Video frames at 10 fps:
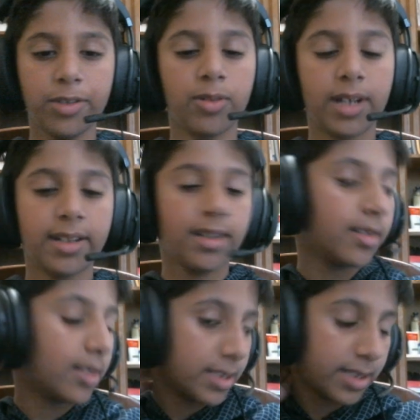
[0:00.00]
can't
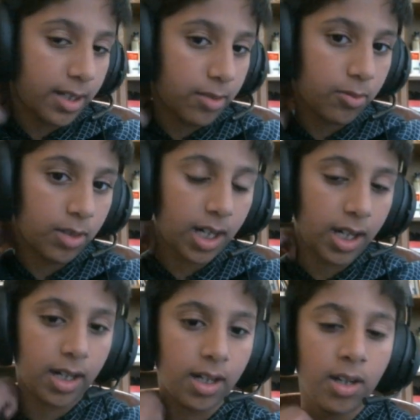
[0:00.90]
understand what
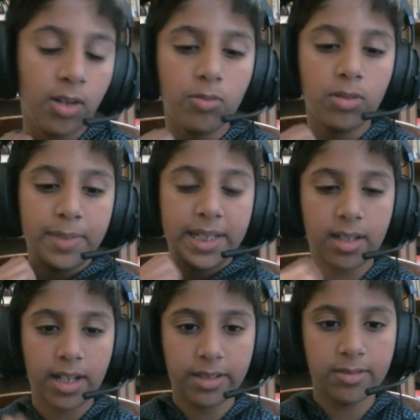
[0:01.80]
I will be
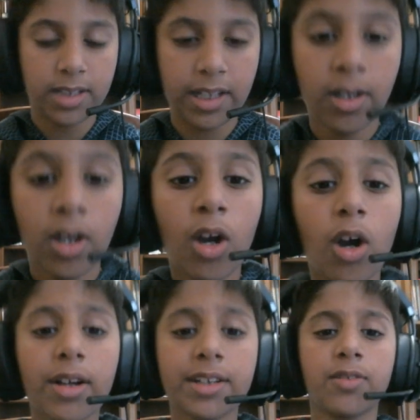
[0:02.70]
trying to say.
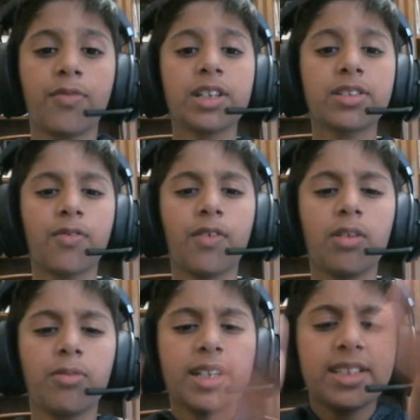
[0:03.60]
Okay, so first of
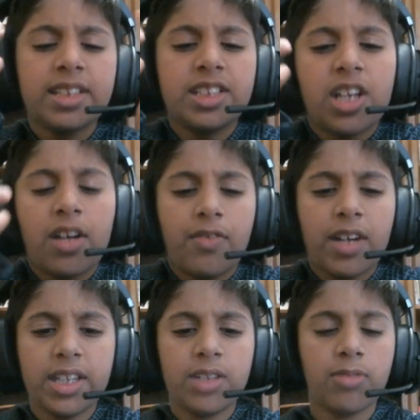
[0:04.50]
all, what is the Java
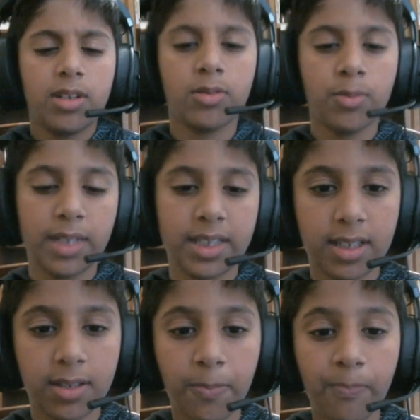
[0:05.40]
equal to method?
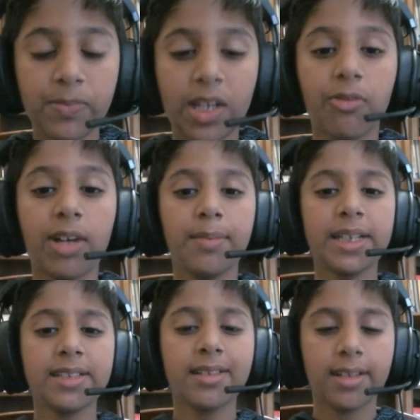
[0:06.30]
Well,
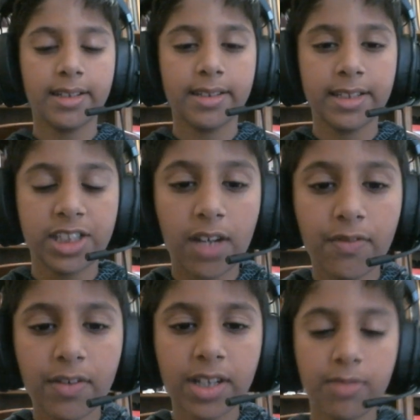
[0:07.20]
basically, the
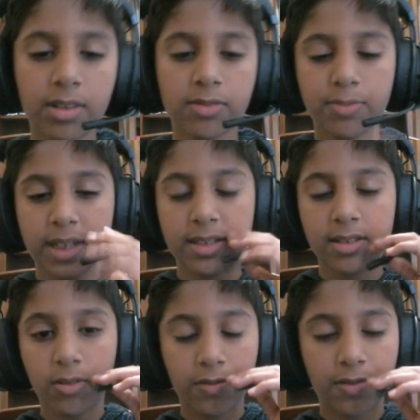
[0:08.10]
Java equal to
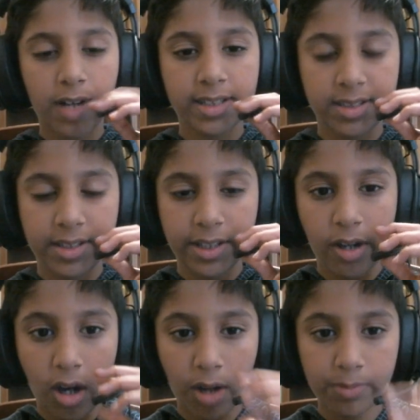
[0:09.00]
method overrides the
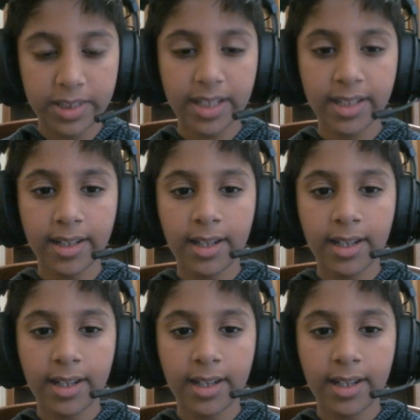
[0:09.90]
object